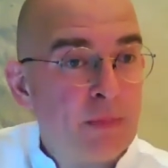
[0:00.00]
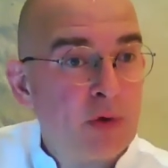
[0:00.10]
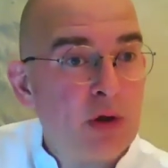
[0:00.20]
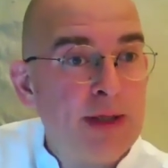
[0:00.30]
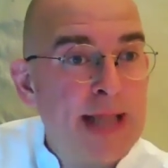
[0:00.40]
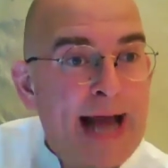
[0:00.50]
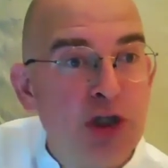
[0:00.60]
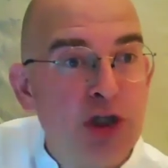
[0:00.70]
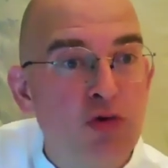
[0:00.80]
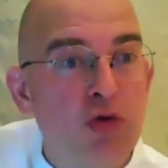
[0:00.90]

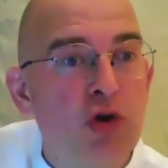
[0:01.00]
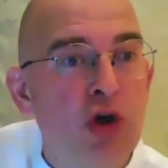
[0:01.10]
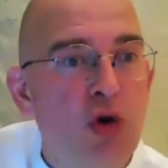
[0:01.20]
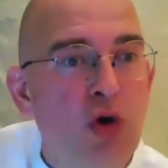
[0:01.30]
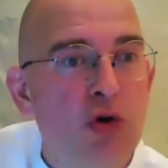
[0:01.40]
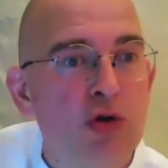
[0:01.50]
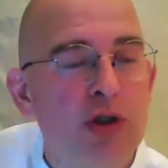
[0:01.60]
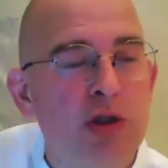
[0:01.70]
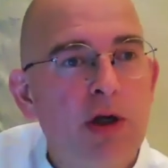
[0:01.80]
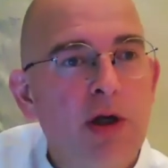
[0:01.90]
natural
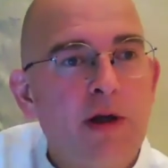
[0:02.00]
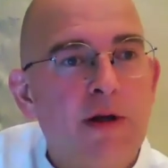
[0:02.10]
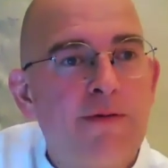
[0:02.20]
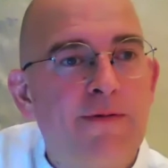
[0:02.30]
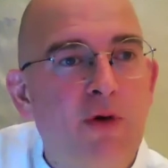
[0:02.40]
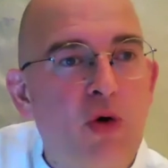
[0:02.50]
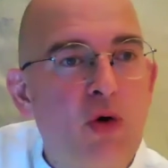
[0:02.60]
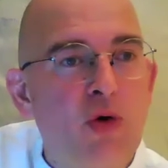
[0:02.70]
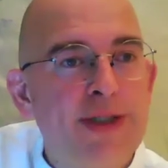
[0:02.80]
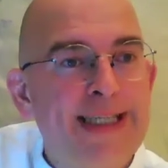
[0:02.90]
cures
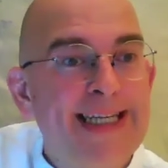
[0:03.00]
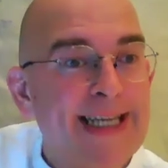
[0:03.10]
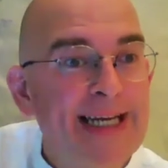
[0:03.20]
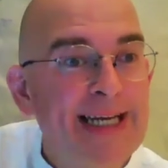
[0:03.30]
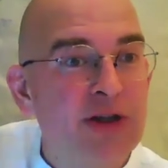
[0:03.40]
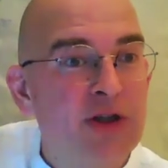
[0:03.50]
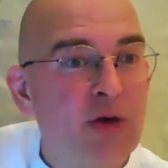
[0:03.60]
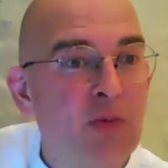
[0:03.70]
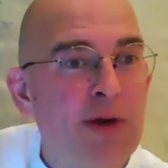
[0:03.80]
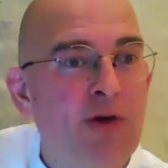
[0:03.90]
for diseases
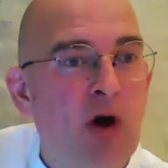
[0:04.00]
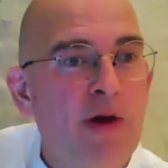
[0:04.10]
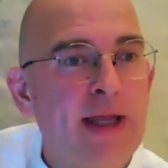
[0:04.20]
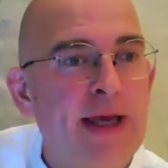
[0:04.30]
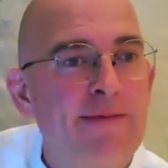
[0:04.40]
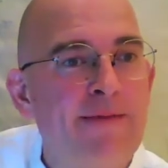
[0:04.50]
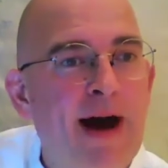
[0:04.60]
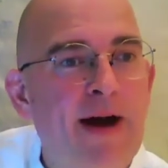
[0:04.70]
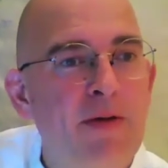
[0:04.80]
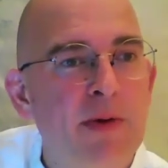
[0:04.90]
that we've got in the
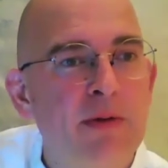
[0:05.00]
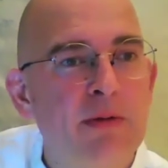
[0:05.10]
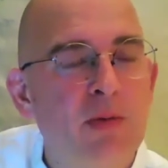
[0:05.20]
environment.